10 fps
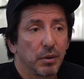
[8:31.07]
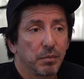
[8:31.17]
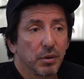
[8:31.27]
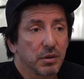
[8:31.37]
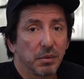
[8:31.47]

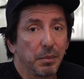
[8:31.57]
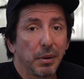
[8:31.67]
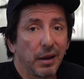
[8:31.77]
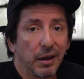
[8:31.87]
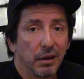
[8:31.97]
possibly
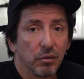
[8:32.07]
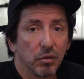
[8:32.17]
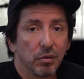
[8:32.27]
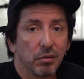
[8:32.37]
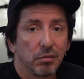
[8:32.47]
pain
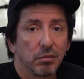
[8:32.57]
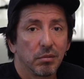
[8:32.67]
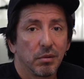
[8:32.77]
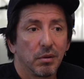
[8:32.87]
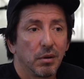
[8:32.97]
or
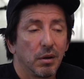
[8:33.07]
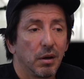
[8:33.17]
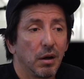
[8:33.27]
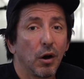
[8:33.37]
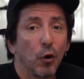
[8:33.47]

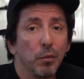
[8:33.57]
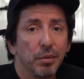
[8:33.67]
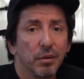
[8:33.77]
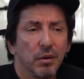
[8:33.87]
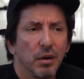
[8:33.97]
a
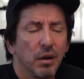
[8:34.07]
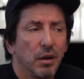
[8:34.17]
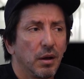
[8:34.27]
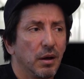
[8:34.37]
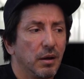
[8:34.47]
hope,
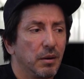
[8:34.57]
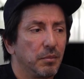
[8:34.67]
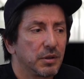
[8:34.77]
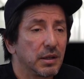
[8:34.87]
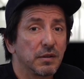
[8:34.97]

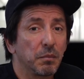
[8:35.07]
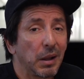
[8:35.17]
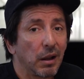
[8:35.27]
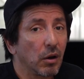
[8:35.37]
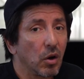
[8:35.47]
a sense of
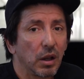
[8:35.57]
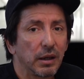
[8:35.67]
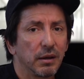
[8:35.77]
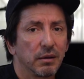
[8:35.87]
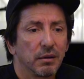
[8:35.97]

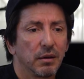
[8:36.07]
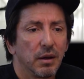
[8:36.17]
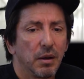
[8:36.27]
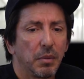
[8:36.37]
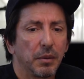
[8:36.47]
melancholy,
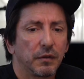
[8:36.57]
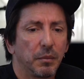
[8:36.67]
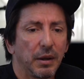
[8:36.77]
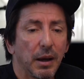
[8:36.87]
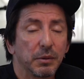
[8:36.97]
but to
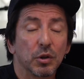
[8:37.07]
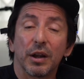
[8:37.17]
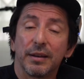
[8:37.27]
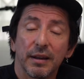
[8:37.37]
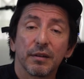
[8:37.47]
be able to
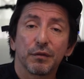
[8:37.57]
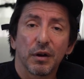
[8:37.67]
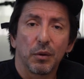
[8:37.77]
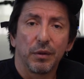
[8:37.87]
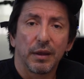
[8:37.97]

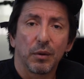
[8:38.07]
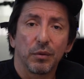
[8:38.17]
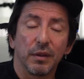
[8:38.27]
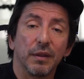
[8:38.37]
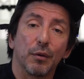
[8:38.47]
identify with that
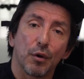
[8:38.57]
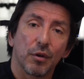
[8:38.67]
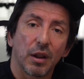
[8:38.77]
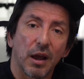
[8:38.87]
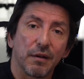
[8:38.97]
within their
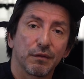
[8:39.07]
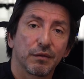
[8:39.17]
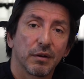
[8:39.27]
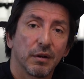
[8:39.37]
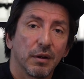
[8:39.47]
own life.
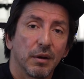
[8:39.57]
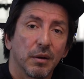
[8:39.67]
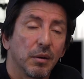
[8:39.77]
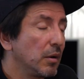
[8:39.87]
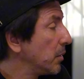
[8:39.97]

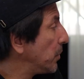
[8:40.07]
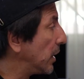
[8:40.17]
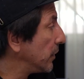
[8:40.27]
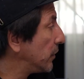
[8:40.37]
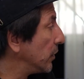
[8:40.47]

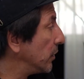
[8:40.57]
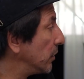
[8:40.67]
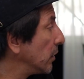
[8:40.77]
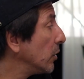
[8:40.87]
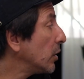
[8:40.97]
But
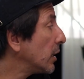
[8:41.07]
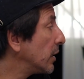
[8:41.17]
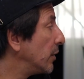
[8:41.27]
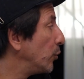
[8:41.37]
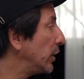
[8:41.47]
to look at
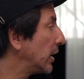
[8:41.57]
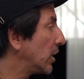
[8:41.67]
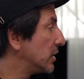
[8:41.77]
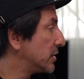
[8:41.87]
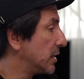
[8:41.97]
it and
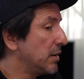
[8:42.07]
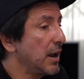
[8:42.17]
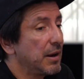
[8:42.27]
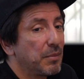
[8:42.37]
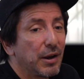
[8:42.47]
realize that,
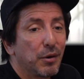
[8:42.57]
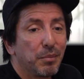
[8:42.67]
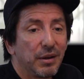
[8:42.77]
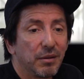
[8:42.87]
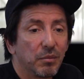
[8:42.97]
hey, it may not
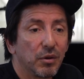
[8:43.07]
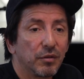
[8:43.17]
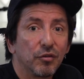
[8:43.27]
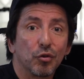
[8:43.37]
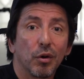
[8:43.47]
be the
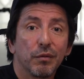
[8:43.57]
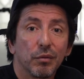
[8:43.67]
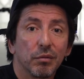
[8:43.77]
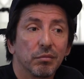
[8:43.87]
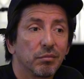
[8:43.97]
most
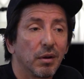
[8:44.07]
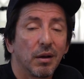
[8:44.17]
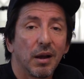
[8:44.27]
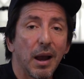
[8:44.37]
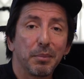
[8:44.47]
joyful,
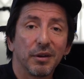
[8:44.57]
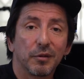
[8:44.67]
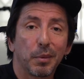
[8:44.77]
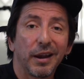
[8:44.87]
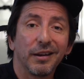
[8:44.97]

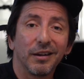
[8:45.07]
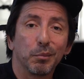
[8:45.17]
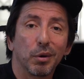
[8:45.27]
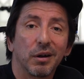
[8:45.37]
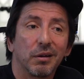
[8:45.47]
happiest
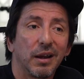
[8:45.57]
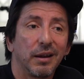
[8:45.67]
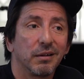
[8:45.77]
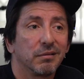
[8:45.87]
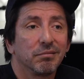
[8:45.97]
painting, but hey,